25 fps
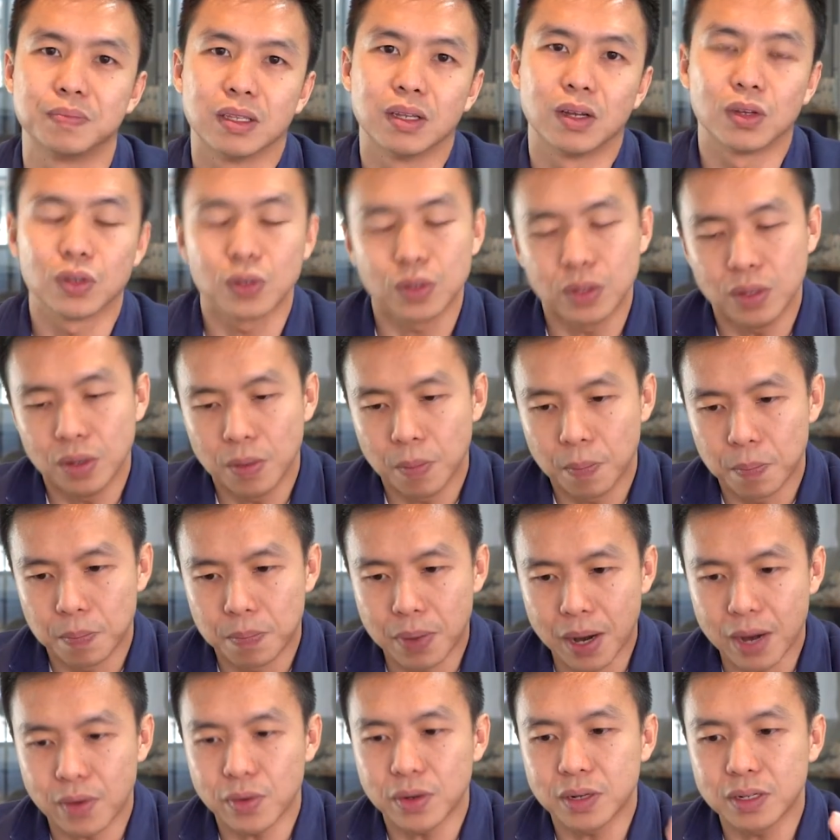Now,
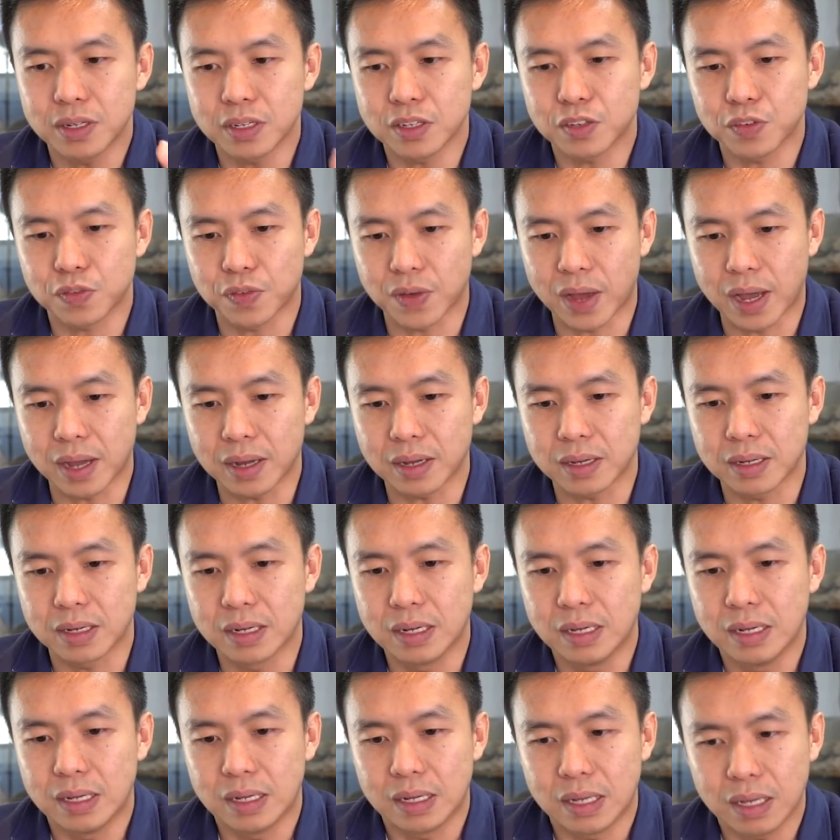bearing this fact,
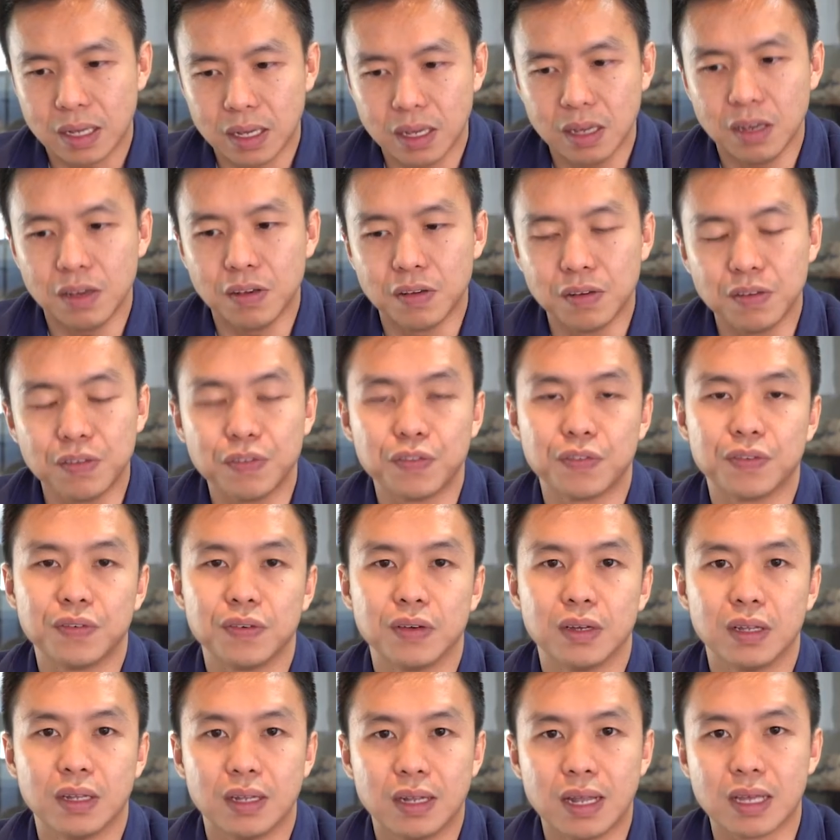if
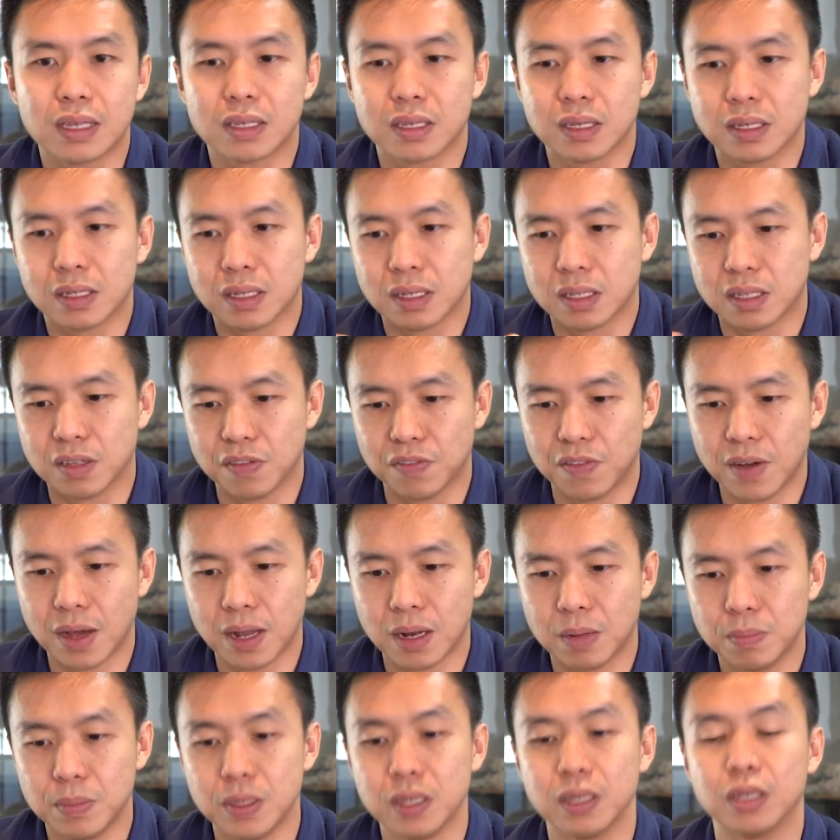let's say the
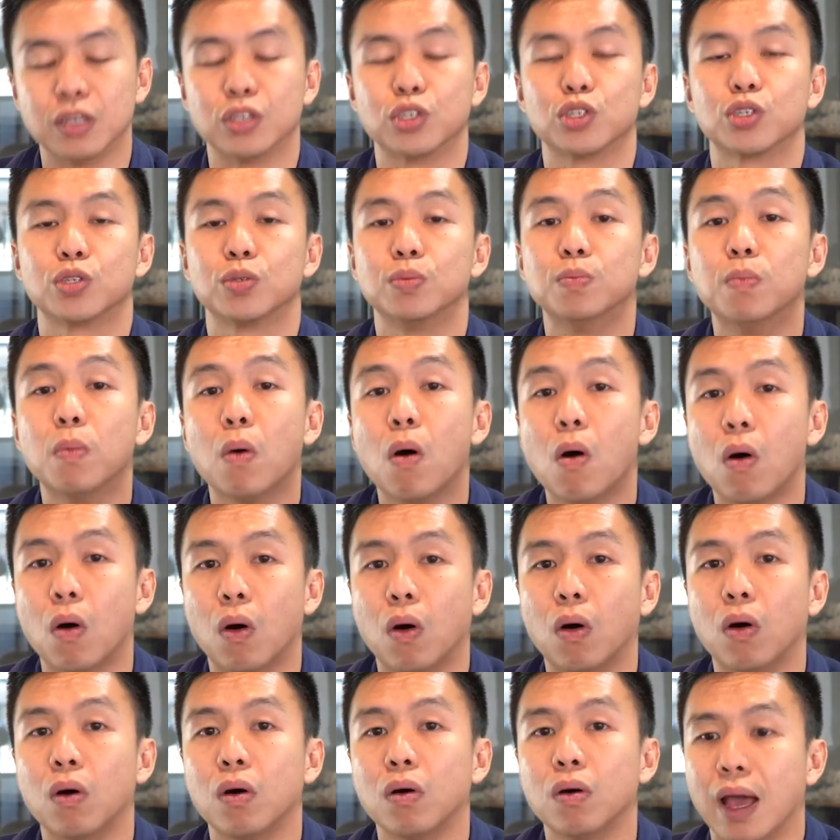development is
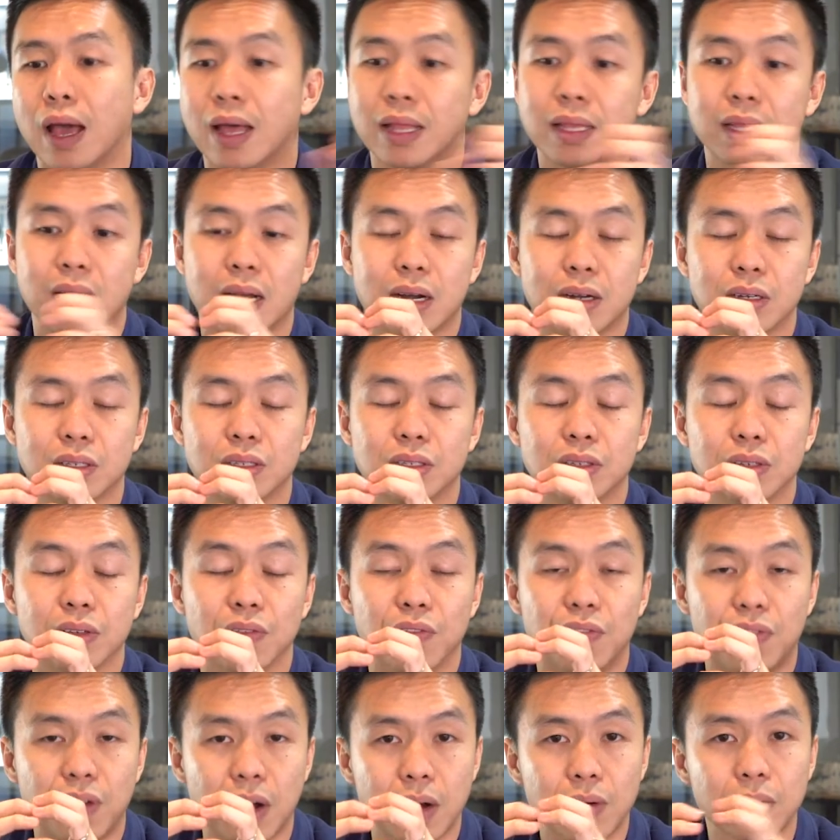small and there is
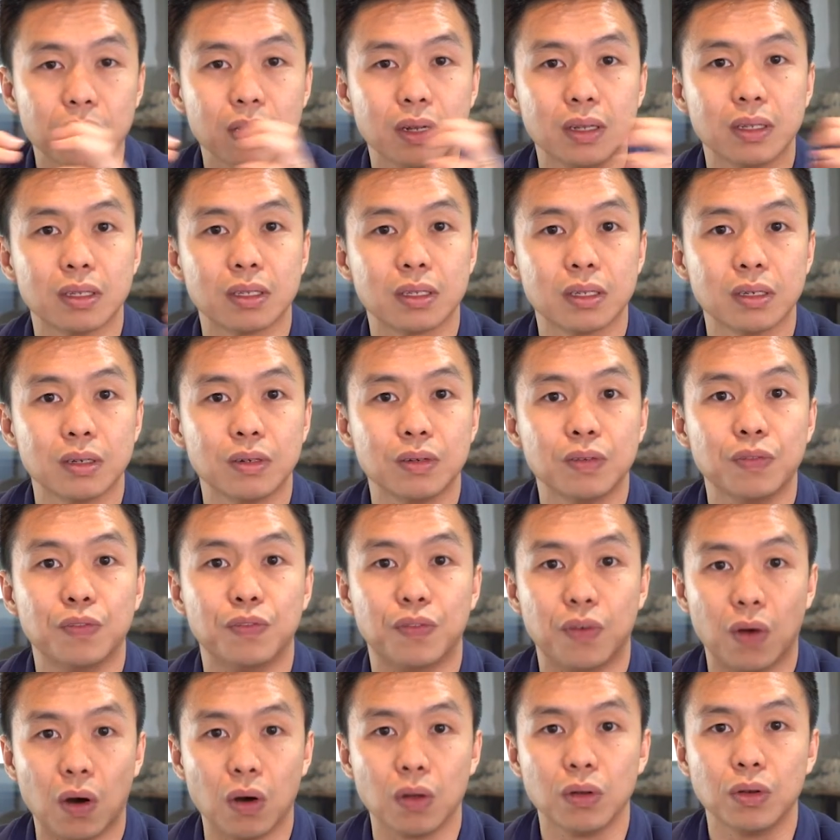very little
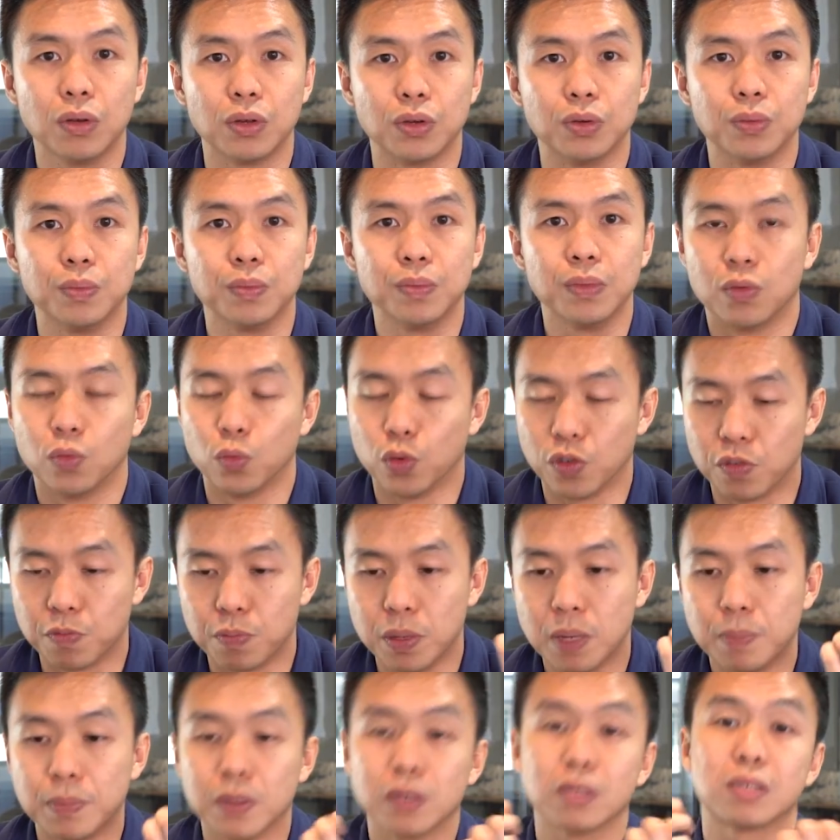volume with
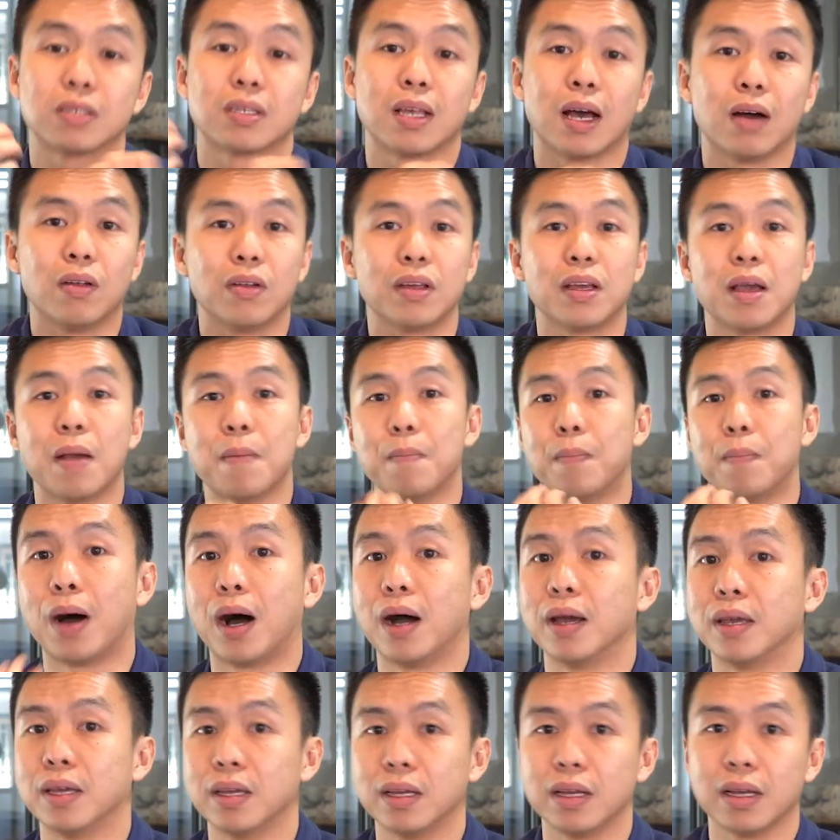people selling
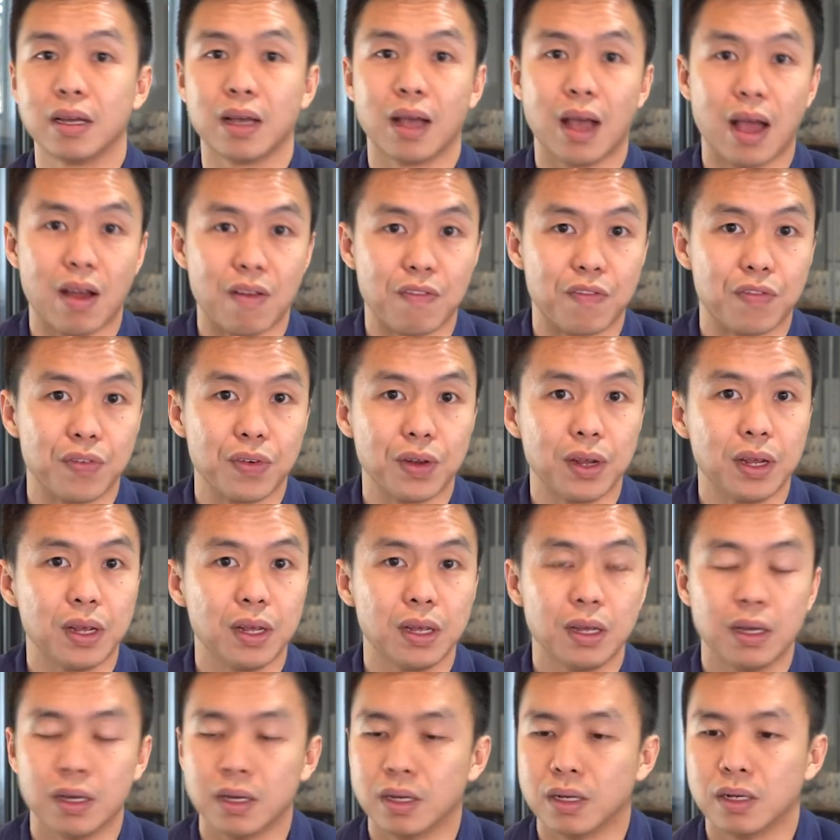buying
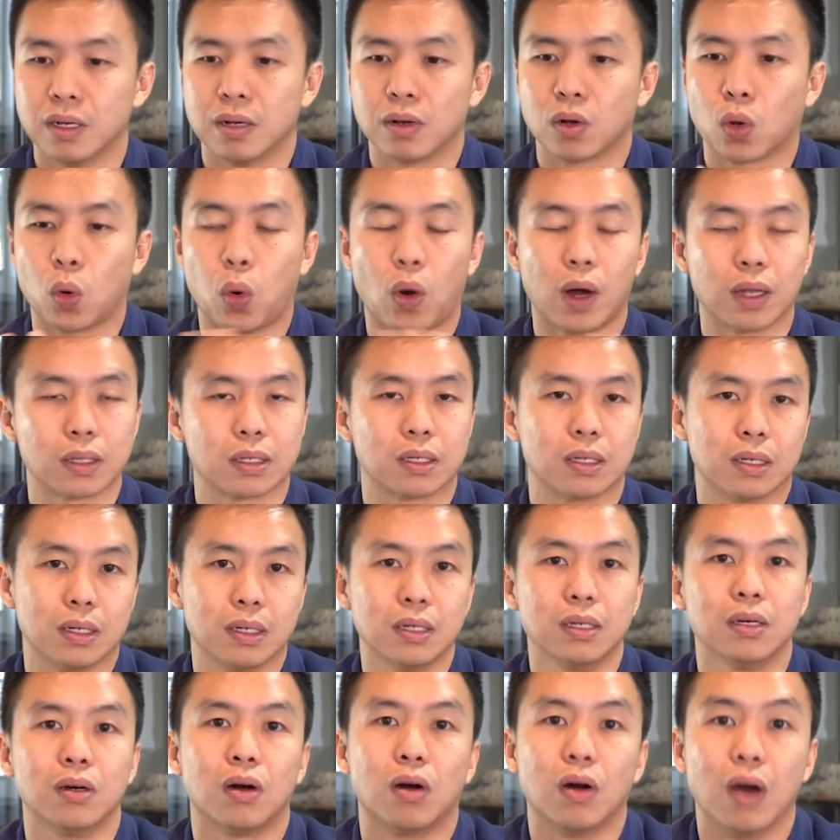every
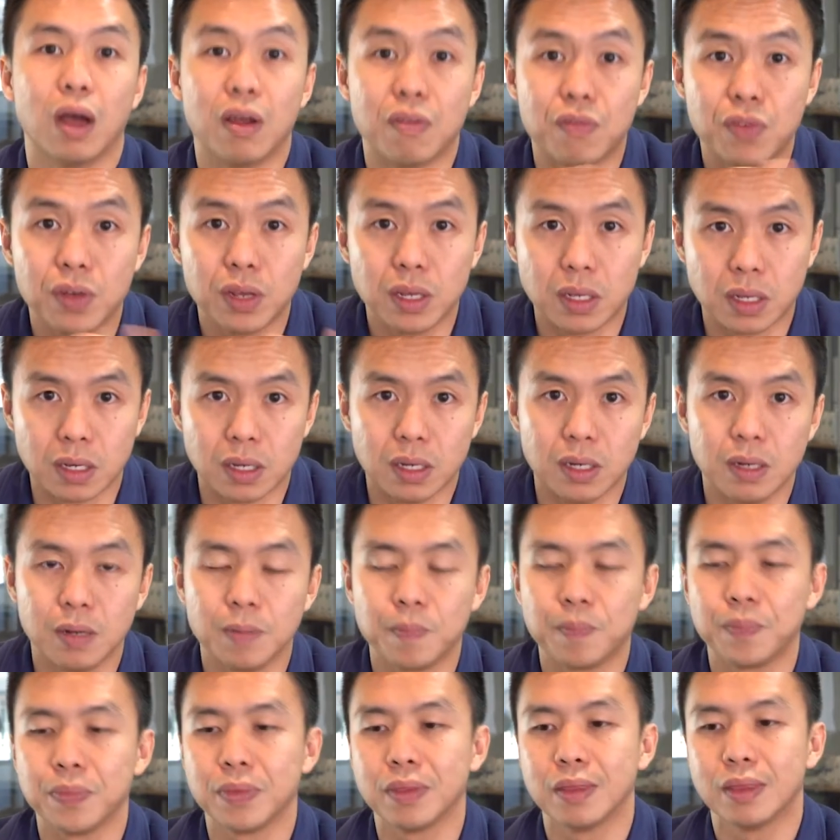quarter or every year,
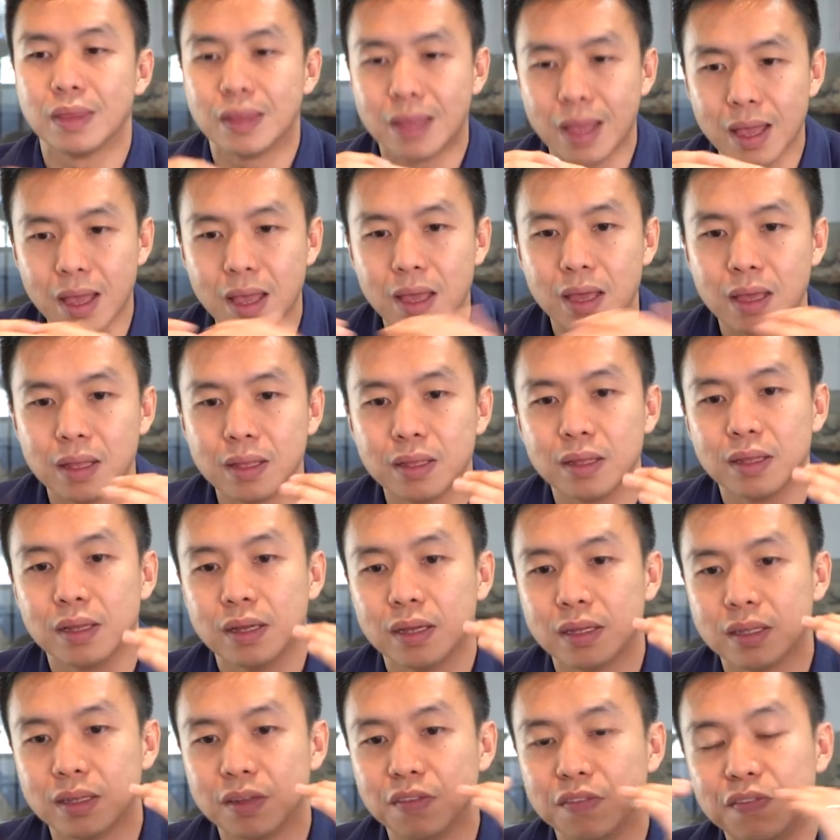then
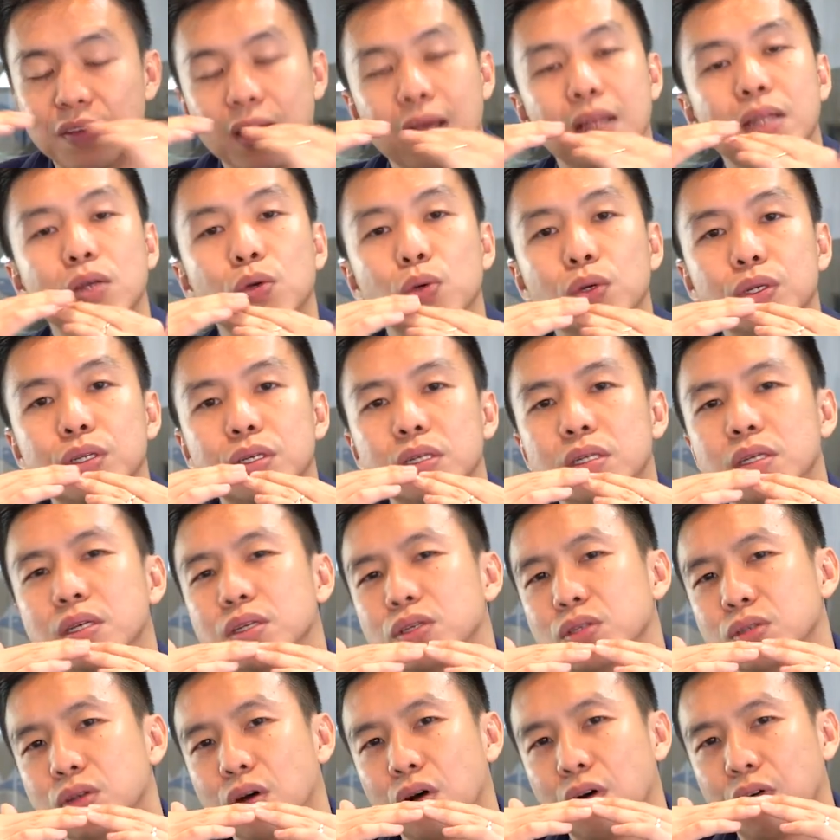the valuation
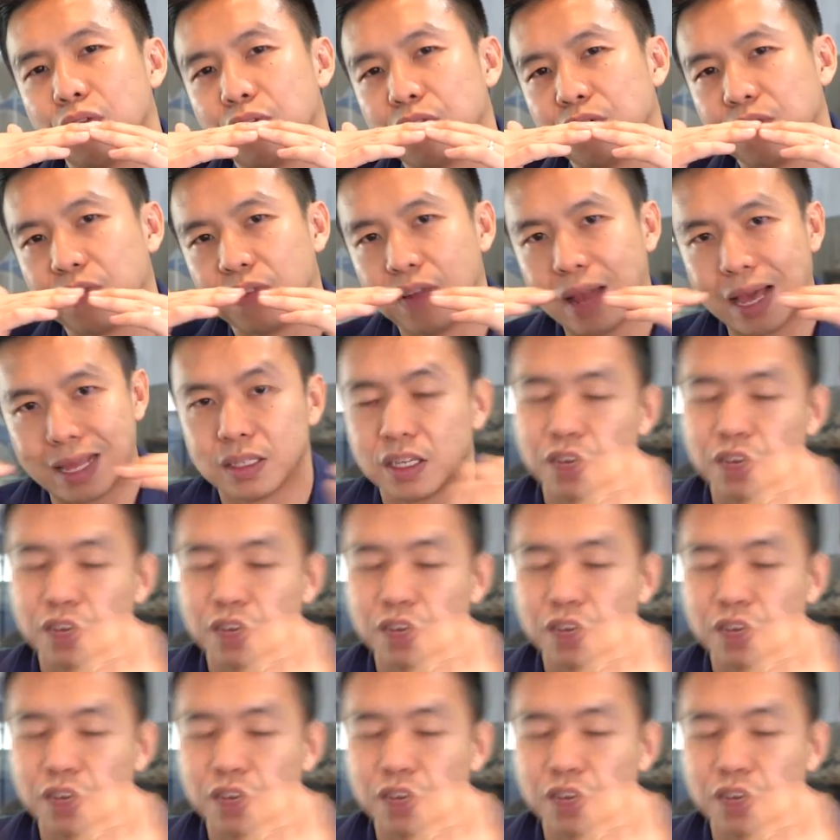is sort of flat.